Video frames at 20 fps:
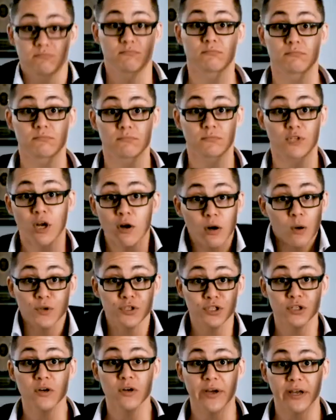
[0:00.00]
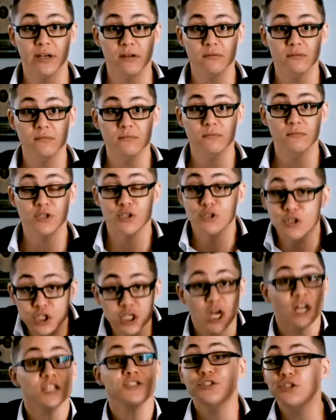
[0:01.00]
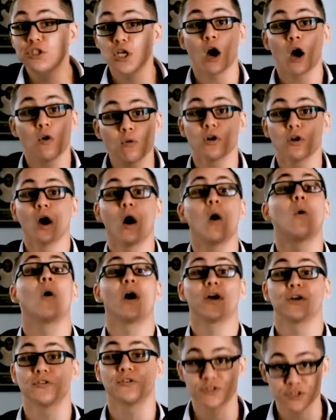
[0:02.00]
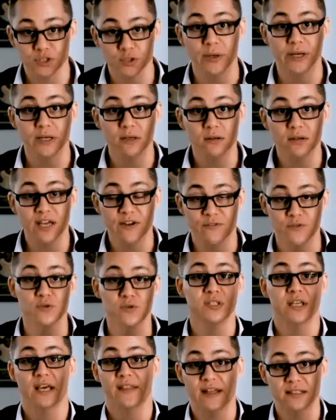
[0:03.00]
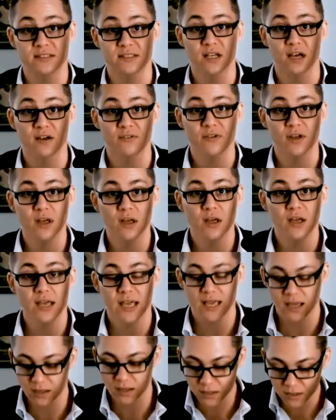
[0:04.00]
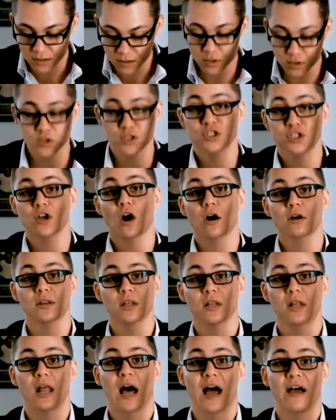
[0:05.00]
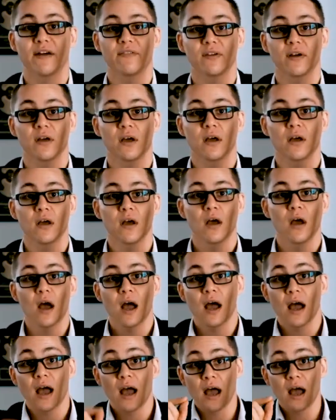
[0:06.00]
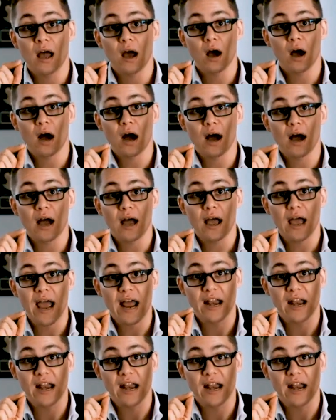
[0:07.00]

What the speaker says: You don't know what you're doing. You just don't know what you're doing if you say that stuff. You start the live and